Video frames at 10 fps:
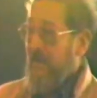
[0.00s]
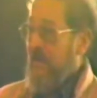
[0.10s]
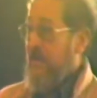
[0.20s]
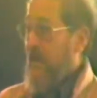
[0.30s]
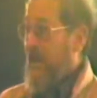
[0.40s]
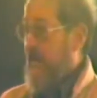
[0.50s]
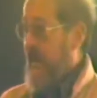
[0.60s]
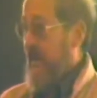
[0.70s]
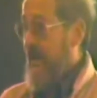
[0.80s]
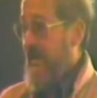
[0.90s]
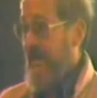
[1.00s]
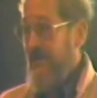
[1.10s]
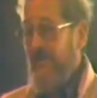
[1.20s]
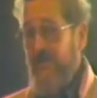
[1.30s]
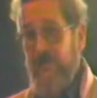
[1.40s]
We drive in
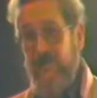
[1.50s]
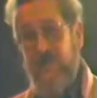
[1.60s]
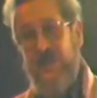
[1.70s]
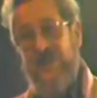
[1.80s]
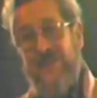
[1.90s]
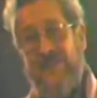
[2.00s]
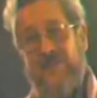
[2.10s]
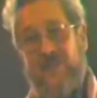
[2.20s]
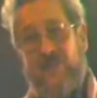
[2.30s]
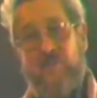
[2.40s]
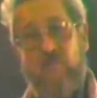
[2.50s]
from the